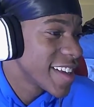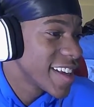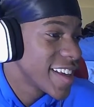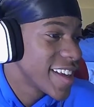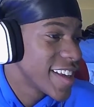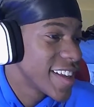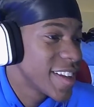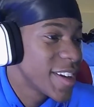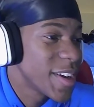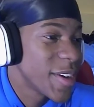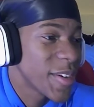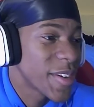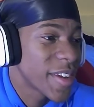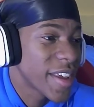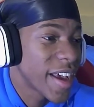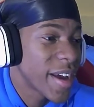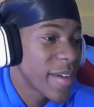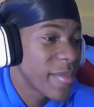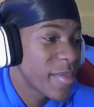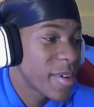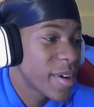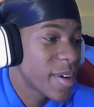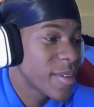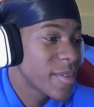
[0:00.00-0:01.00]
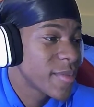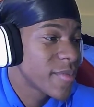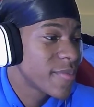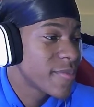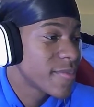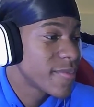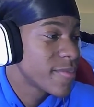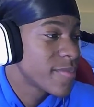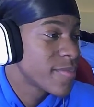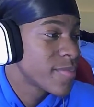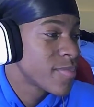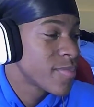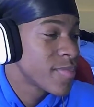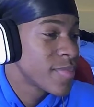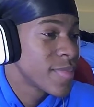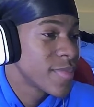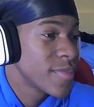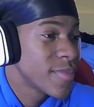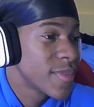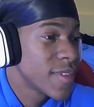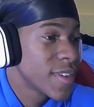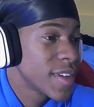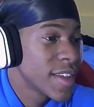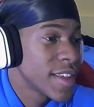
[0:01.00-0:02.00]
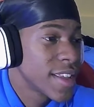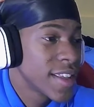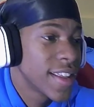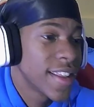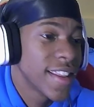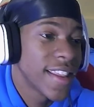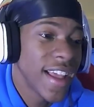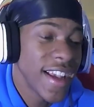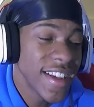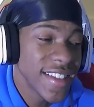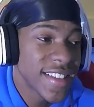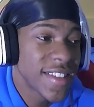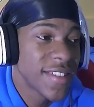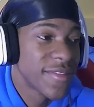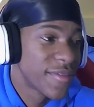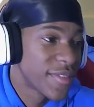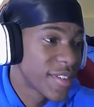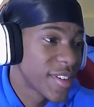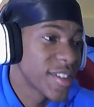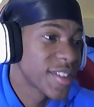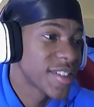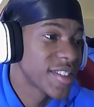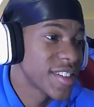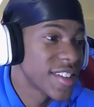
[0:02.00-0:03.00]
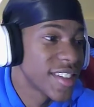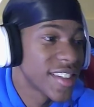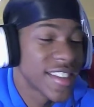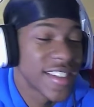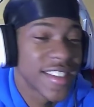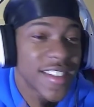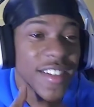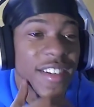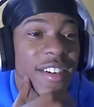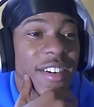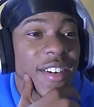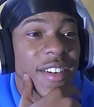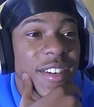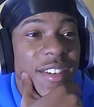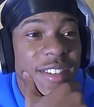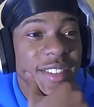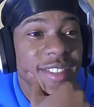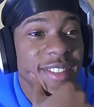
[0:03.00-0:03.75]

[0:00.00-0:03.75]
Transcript: No cap, bro. That's the first hood song.